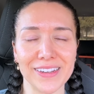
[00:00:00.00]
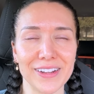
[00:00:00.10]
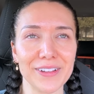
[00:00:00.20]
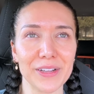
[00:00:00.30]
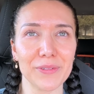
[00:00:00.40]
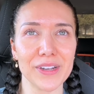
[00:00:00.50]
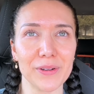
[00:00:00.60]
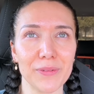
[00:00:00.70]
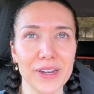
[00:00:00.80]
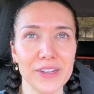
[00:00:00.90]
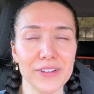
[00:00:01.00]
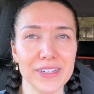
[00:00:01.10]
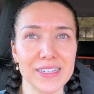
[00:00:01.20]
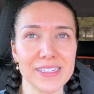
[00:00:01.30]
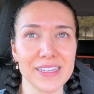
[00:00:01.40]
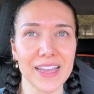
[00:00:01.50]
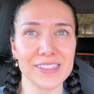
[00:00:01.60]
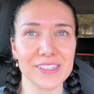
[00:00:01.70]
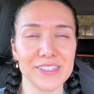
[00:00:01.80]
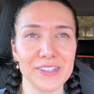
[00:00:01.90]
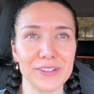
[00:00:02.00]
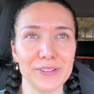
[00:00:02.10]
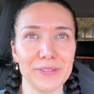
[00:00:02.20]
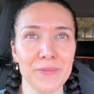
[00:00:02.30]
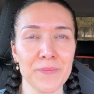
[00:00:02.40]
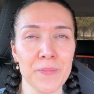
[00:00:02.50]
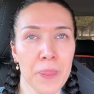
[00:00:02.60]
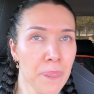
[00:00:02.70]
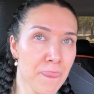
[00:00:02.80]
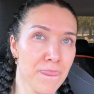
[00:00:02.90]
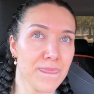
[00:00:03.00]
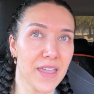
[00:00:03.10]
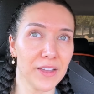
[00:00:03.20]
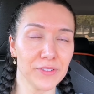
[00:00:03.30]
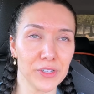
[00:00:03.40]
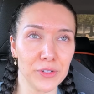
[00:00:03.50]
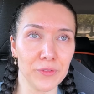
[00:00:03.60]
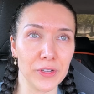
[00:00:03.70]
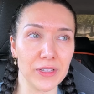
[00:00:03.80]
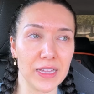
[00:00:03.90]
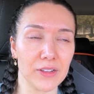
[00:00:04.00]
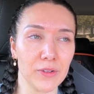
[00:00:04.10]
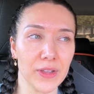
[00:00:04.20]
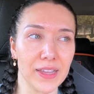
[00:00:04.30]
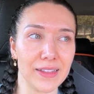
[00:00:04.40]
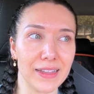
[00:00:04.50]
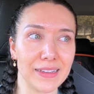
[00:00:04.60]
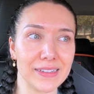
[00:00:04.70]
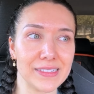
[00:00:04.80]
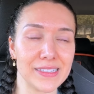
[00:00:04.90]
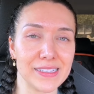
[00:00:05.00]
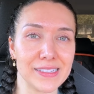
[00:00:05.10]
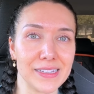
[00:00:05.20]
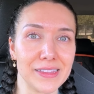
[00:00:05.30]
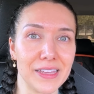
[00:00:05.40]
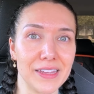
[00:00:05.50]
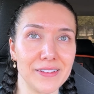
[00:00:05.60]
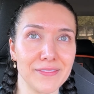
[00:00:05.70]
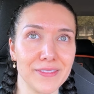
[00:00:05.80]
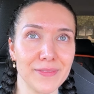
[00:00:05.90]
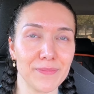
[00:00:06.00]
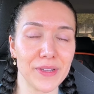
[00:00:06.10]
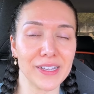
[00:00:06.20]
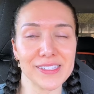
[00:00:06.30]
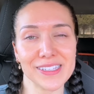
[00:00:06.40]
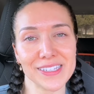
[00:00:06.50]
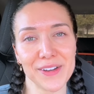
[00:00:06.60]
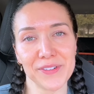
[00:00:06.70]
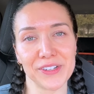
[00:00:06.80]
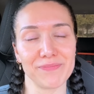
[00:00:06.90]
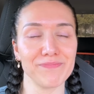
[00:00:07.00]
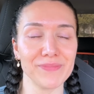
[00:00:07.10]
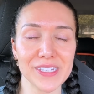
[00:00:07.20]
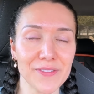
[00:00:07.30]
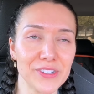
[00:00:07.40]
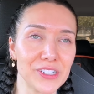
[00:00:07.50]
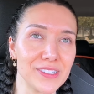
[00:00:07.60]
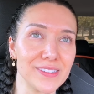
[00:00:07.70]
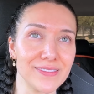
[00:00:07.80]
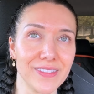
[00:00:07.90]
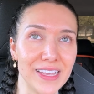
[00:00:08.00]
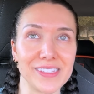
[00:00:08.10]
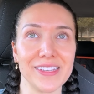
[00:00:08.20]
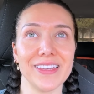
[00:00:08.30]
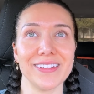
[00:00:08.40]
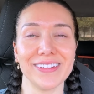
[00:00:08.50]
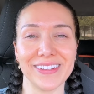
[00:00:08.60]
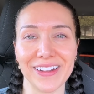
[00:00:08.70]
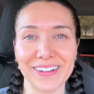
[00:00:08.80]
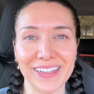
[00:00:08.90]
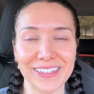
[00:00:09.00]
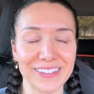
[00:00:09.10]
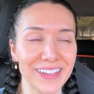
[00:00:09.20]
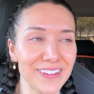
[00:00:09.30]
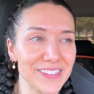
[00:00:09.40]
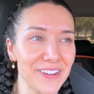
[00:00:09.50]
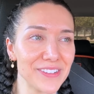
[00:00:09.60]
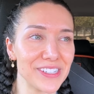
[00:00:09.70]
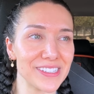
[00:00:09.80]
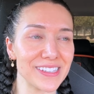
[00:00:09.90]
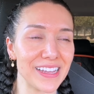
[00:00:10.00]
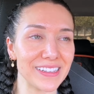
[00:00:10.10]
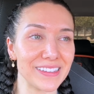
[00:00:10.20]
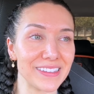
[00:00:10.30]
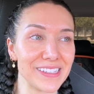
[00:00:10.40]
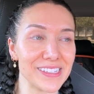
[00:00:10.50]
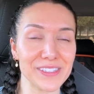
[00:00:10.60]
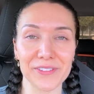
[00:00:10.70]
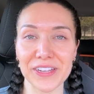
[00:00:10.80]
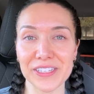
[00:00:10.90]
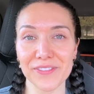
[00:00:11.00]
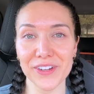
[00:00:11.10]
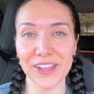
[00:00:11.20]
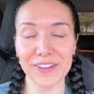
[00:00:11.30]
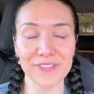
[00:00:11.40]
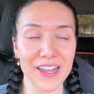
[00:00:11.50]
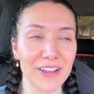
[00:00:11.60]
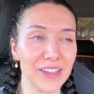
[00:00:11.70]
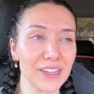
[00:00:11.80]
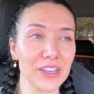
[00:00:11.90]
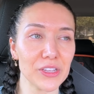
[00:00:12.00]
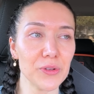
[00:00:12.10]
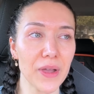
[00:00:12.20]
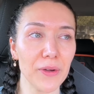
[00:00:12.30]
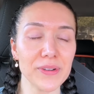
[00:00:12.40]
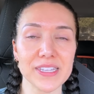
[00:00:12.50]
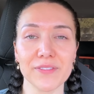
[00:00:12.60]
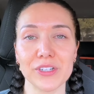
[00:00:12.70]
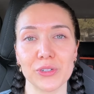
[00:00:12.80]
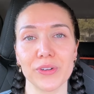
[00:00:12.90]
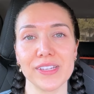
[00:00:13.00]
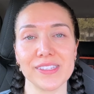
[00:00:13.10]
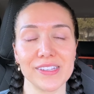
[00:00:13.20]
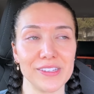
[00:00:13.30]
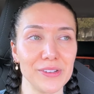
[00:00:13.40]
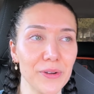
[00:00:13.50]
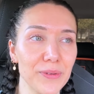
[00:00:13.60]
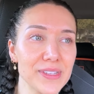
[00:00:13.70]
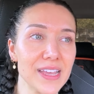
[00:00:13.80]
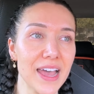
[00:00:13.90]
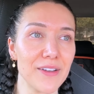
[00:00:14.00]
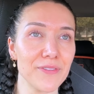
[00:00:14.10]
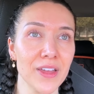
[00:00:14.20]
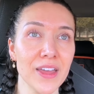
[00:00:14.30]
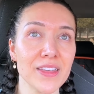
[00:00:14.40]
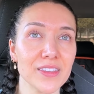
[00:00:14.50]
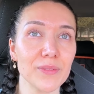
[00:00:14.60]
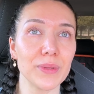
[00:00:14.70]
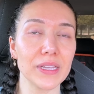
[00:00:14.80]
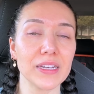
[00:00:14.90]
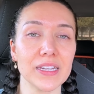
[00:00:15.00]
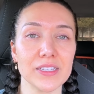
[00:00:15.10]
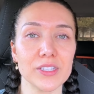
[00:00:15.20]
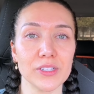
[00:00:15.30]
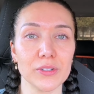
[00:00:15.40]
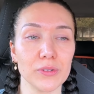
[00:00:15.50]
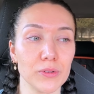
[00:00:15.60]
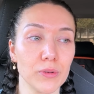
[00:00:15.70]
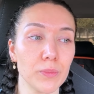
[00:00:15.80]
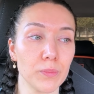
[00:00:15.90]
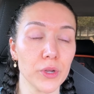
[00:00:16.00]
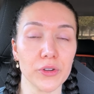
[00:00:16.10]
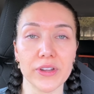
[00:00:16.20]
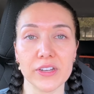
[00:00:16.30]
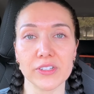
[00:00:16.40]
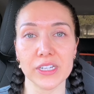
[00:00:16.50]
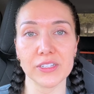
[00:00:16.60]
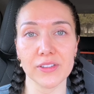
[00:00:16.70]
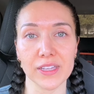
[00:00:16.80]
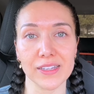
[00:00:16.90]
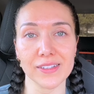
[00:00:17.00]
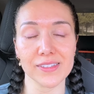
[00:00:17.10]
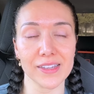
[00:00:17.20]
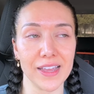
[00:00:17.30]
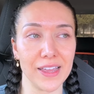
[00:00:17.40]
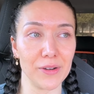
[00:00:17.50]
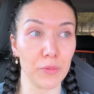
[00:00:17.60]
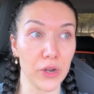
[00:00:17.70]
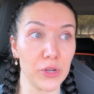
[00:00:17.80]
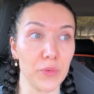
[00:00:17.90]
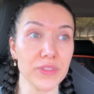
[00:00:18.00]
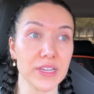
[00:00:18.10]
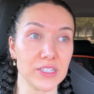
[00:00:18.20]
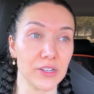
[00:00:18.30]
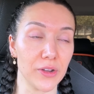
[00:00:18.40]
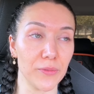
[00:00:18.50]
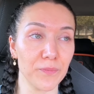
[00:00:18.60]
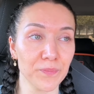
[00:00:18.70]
You know, like, what are you going to decide to do after you feel like, okay, like, is this it then? Because it's never just, that's it, you know, like your life's never just like, this is the rest of your life now. Like, you always have a choice, and you always have the ability to put your energy into things and where you want that to go.